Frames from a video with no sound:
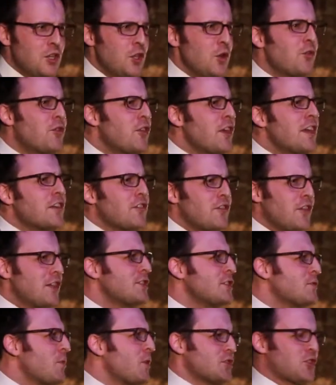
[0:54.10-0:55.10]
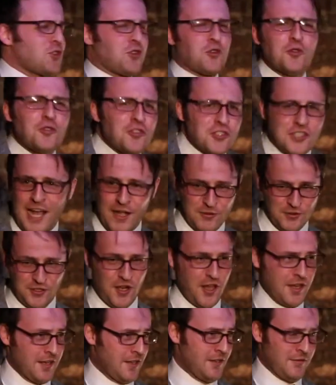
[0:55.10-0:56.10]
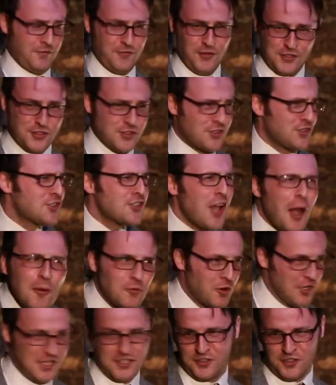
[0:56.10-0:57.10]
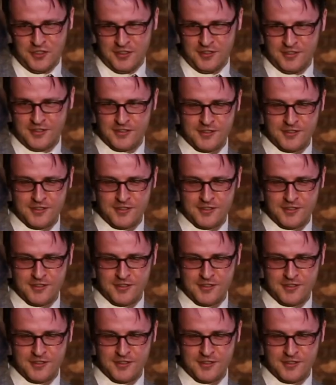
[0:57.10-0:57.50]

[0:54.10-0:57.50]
you think this is what truth sounds like for some reason.